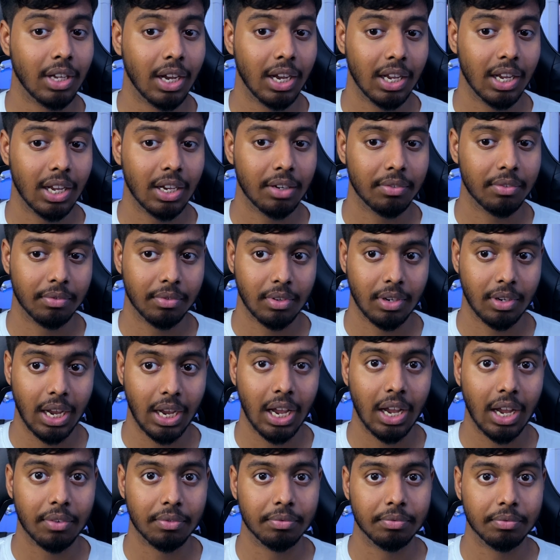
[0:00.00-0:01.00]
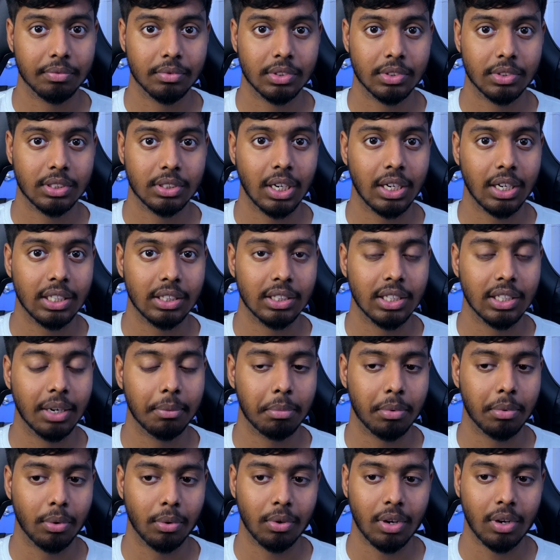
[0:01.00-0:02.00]
I have I have studied
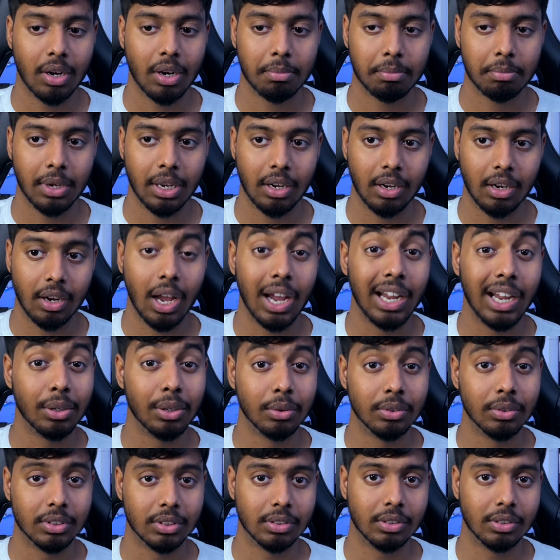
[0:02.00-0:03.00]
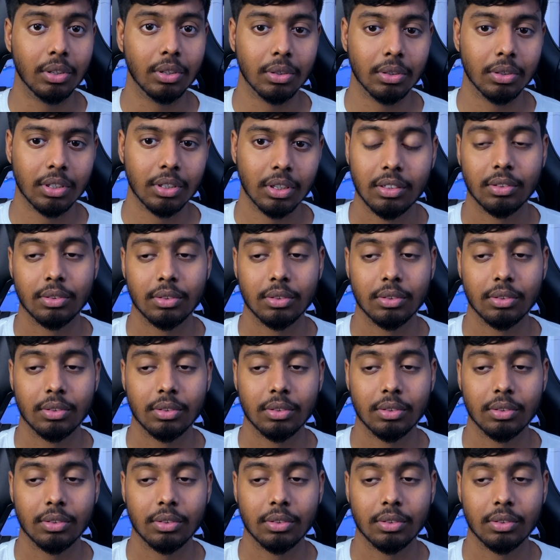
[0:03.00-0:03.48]
that program and I know it's good.